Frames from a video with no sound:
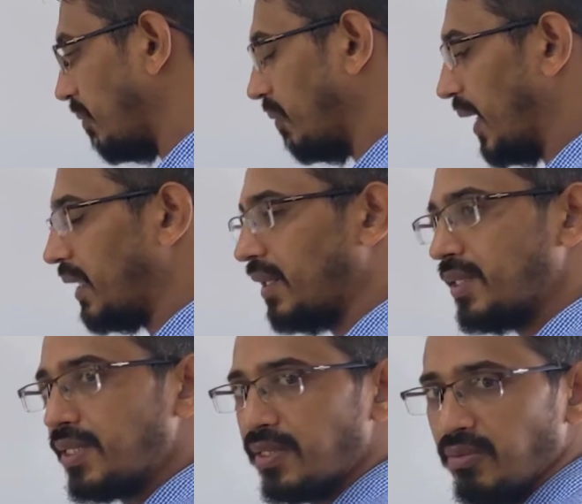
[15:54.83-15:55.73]

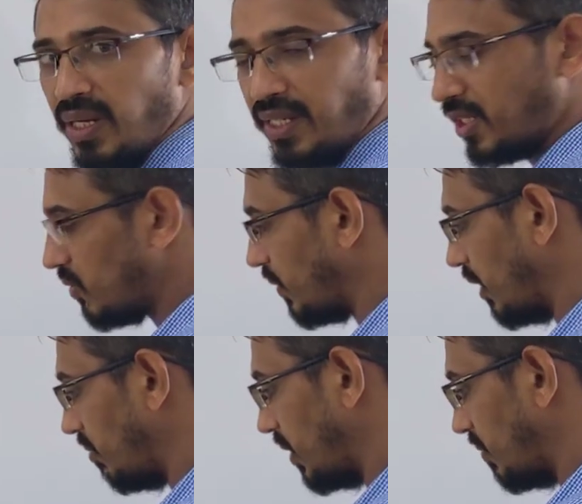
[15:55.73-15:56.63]
minus
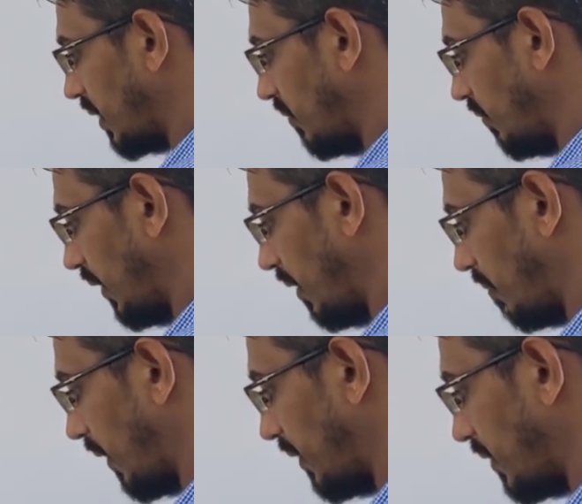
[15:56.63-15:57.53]
5 means become
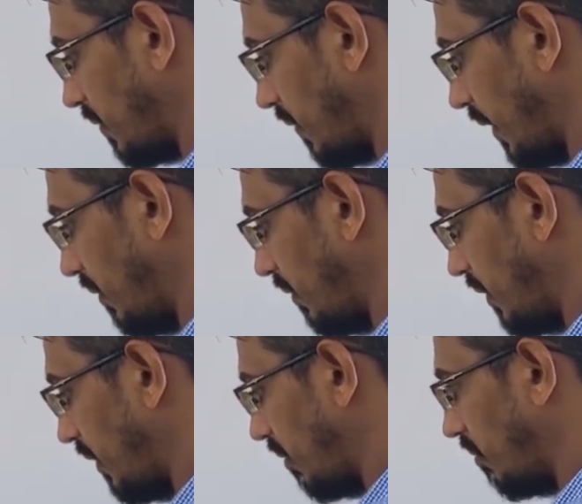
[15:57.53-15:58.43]
V plus
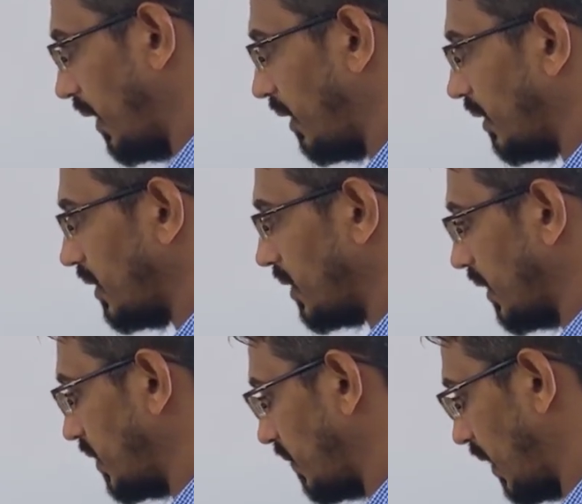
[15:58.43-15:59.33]
5 by
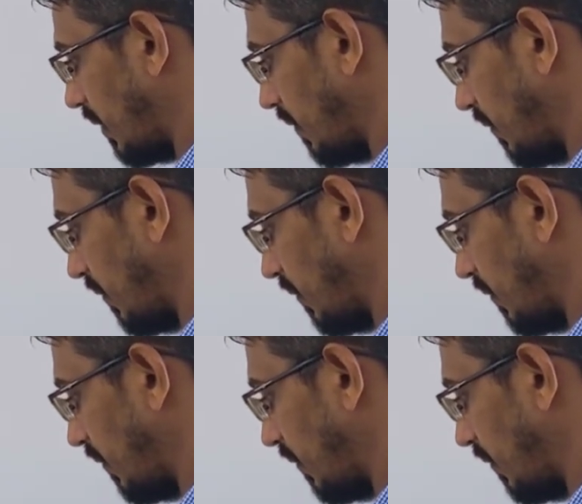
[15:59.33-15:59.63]
resistance what?